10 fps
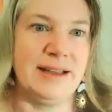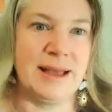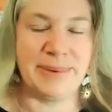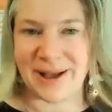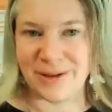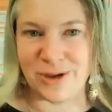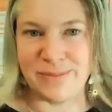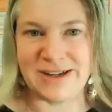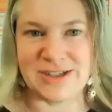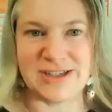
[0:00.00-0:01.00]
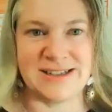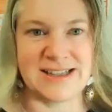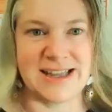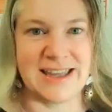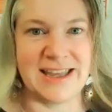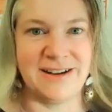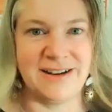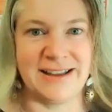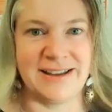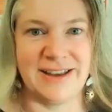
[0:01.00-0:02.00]
Abigail, you mentioned like
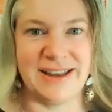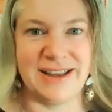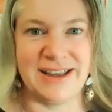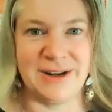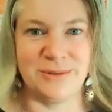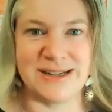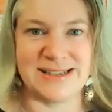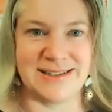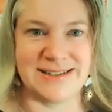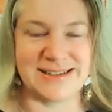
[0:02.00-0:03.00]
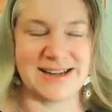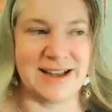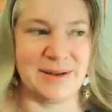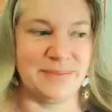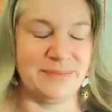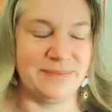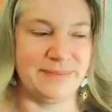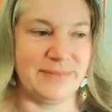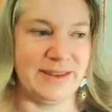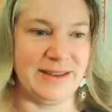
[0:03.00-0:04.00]
hearing in a recent
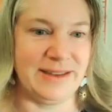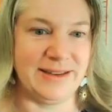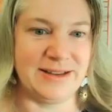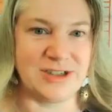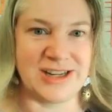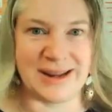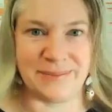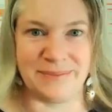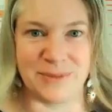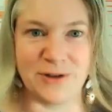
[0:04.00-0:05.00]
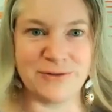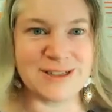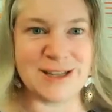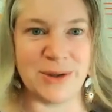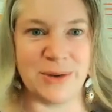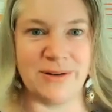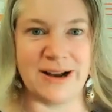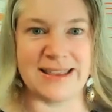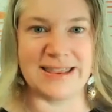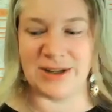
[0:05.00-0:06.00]
GNM conference that you were
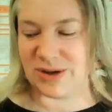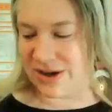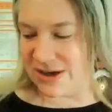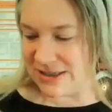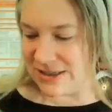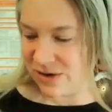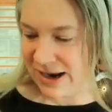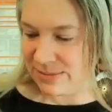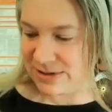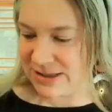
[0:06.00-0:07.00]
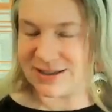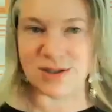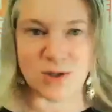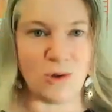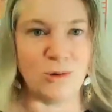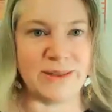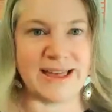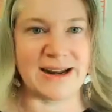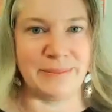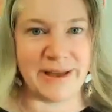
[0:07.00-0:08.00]
at, that you heard it described like a soul
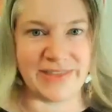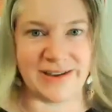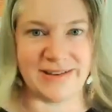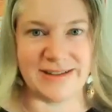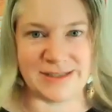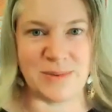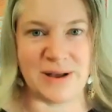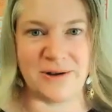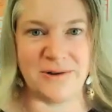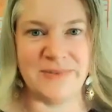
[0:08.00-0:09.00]
without a mother as well,